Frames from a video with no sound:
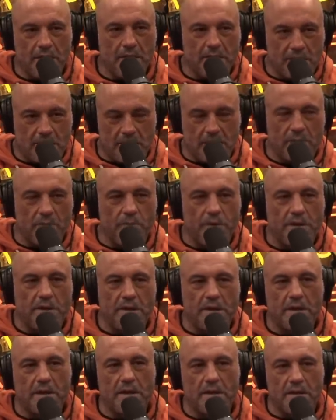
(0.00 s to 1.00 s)
until we
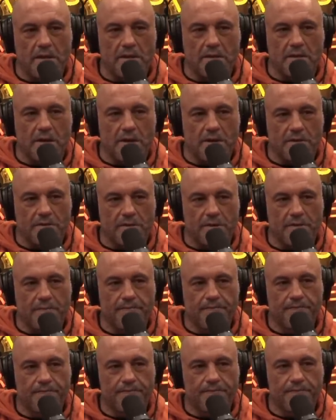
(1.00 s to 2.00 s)
did it in this oh, country.
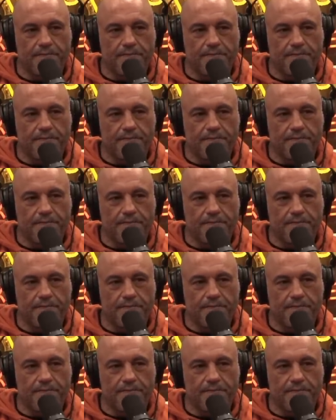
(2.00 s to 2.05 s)
Out of